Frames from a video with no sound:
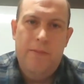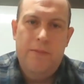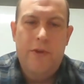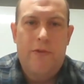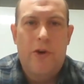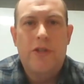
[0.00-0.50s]

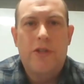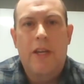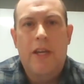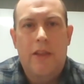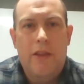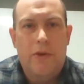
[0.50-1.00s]

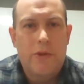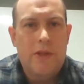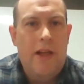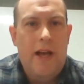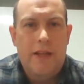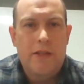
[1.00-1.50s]
diversity in those
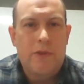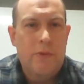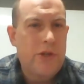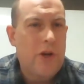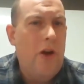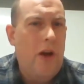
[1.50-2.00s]
classes,
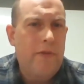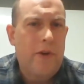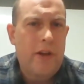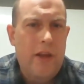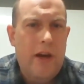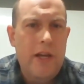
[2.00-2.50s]
which are
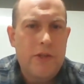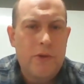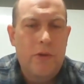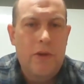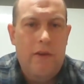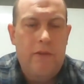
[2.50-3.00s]
offered in the high
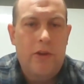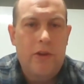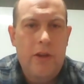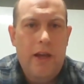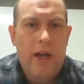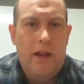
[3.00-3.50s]
school level
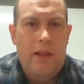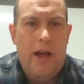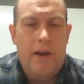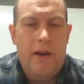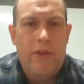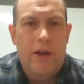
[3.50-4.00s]
at a
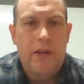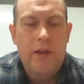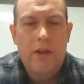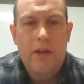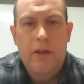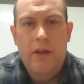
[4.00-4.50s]
lot of the
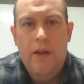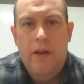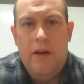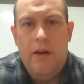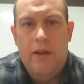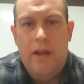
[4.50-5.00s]

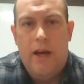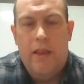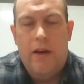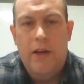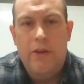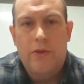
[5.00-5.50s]

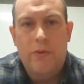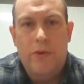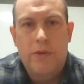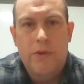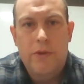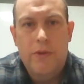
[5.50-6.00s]
high
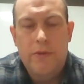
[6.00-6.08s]
schools.